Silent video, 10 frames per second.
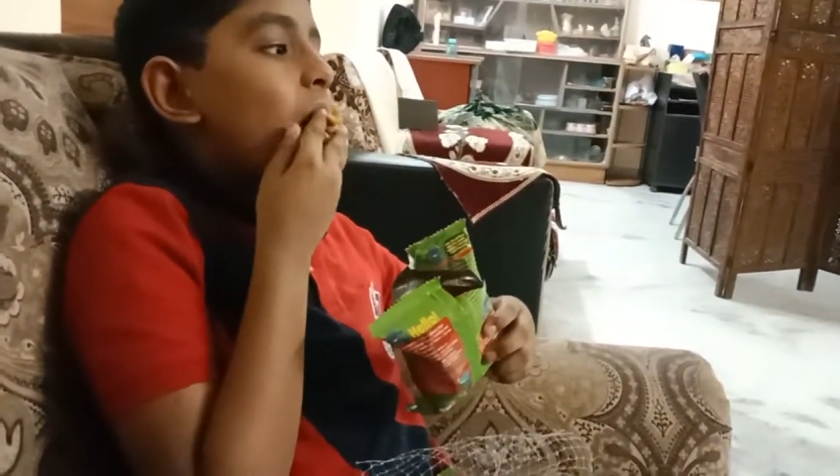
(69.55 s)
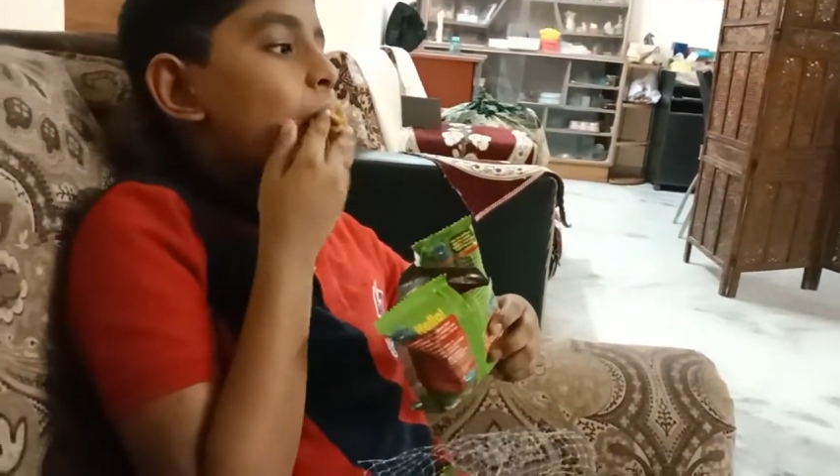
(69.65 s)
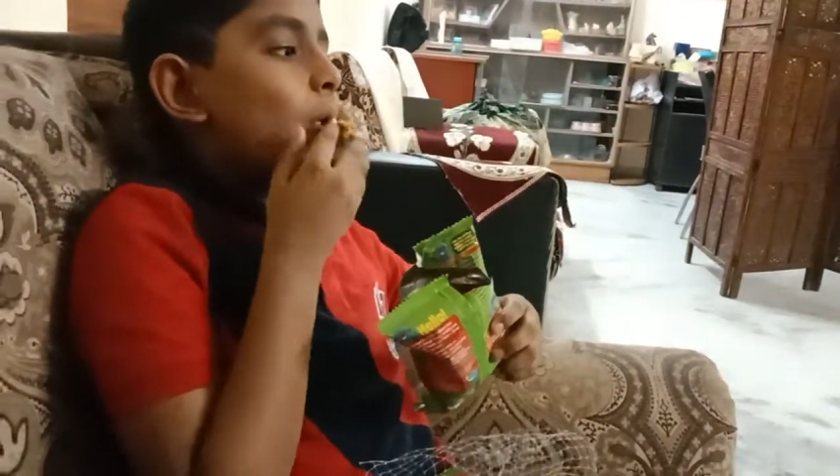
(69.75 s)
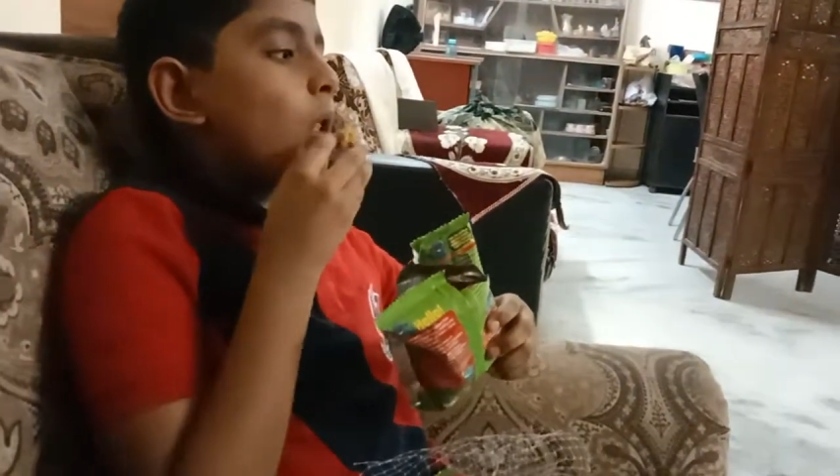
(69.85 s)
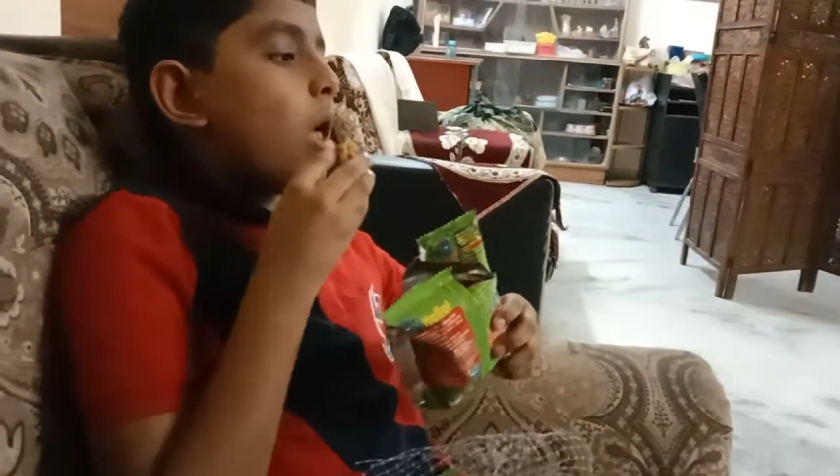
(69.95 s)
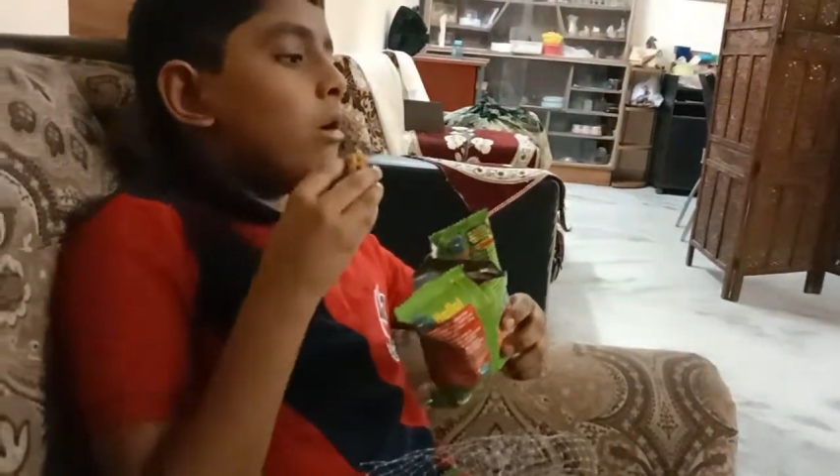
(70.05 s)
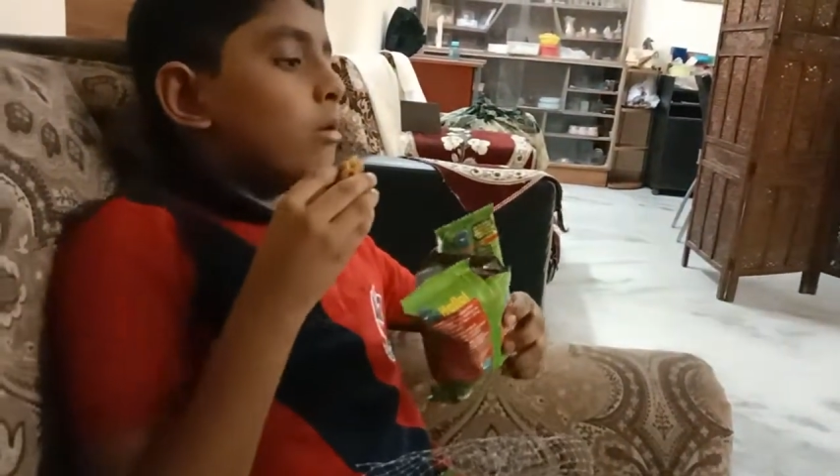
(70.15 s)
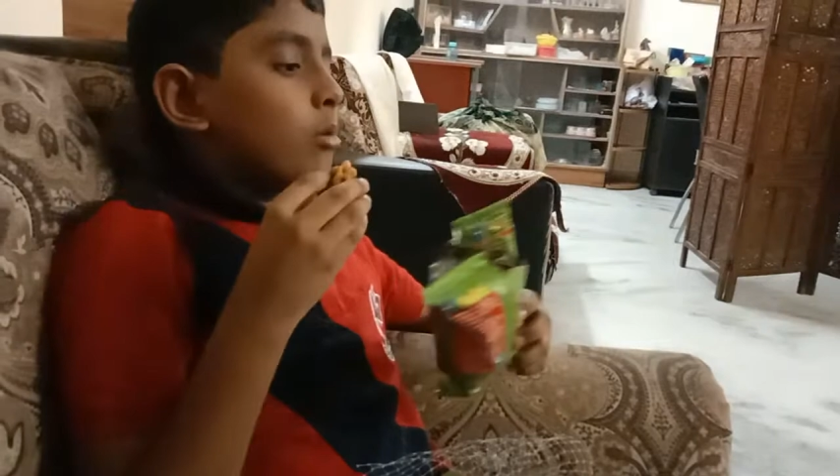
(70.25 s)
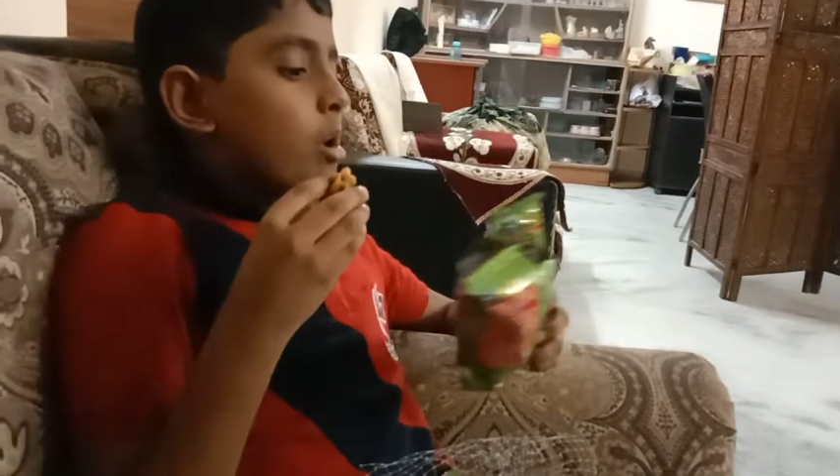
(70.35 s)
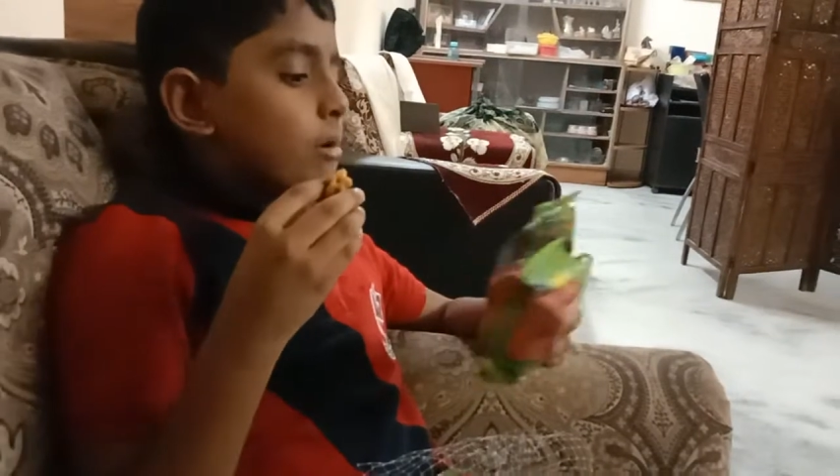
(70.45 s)

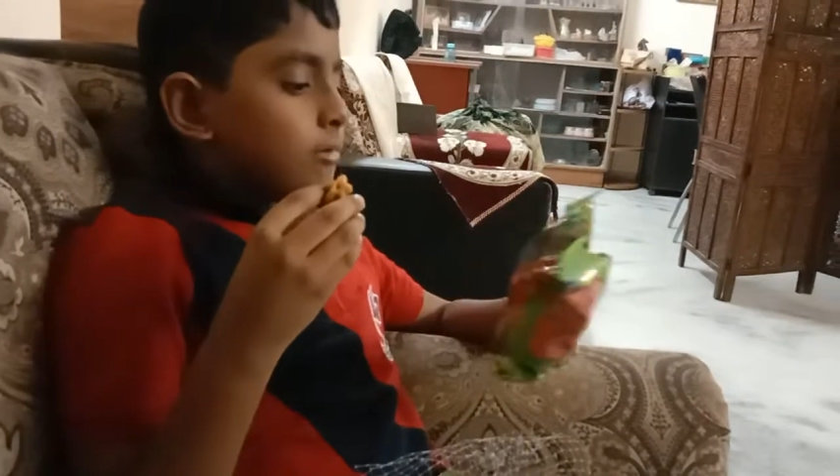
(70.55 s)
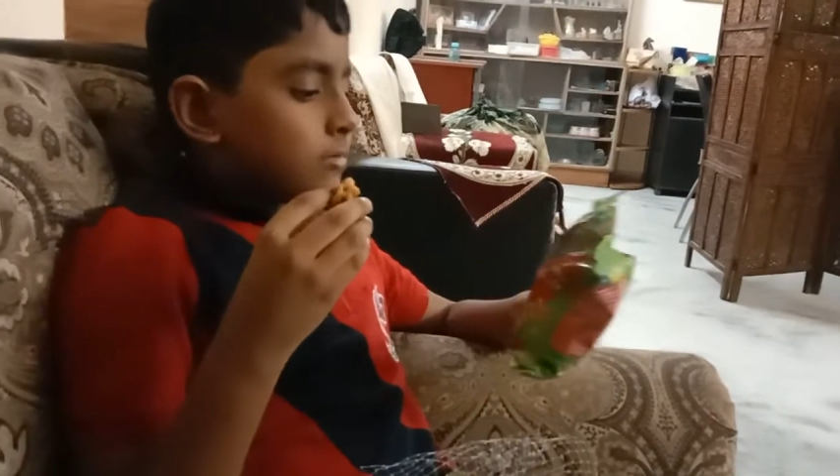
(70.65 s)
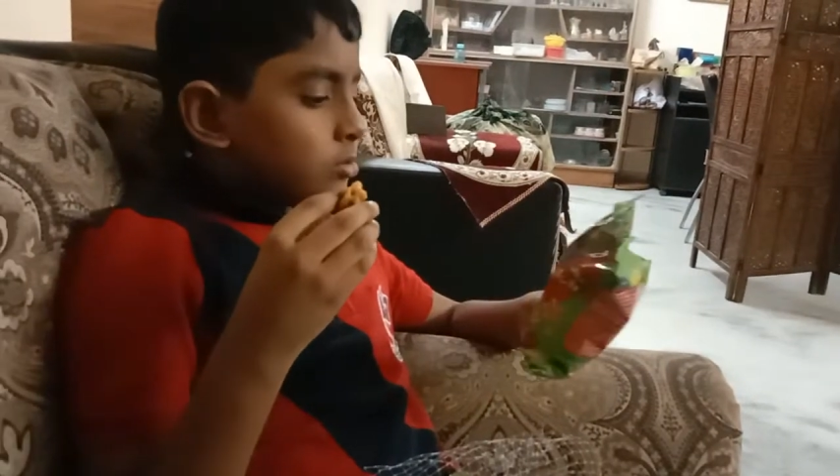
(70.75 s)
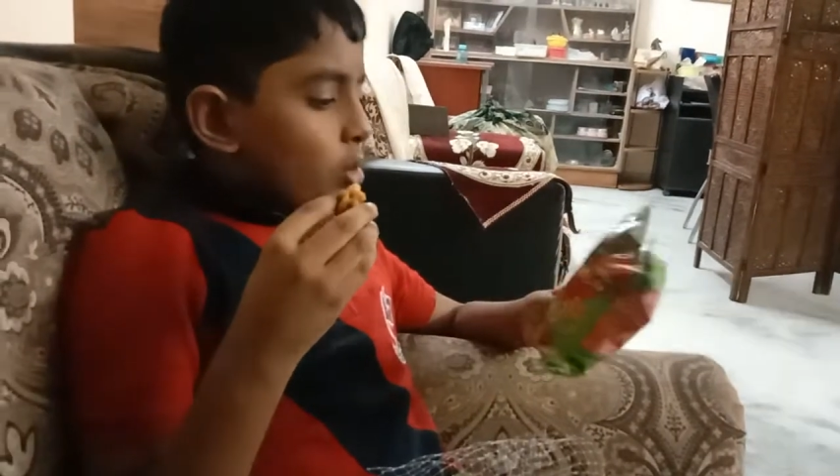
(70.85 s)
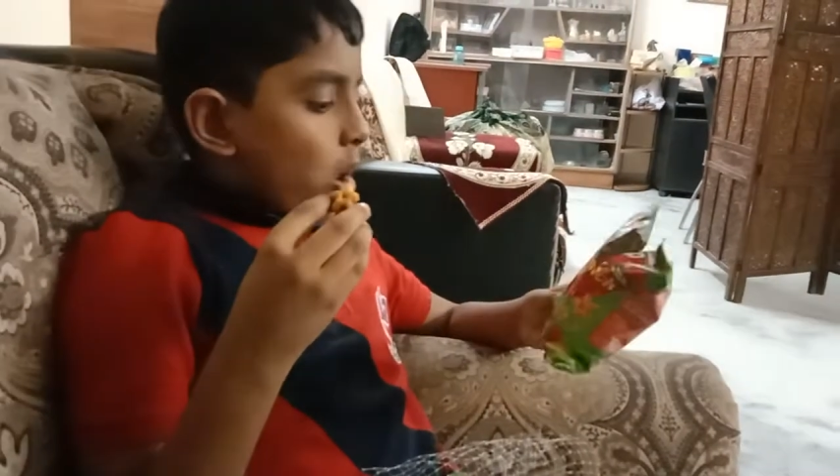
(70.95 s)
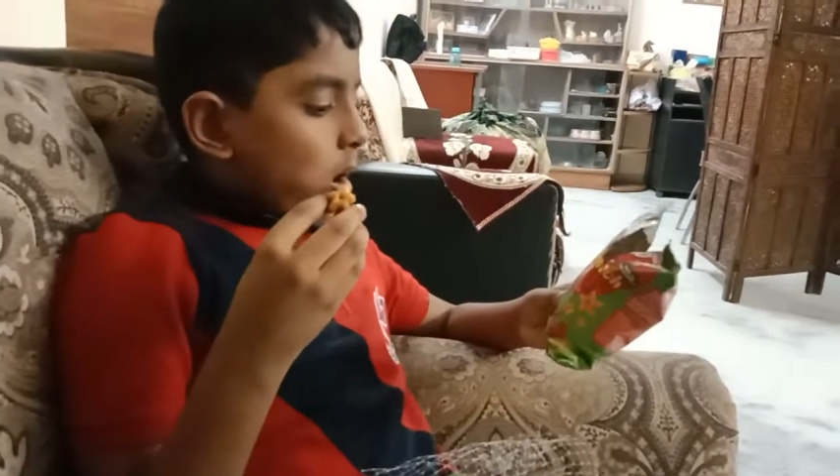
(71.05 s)
Ayush, let's have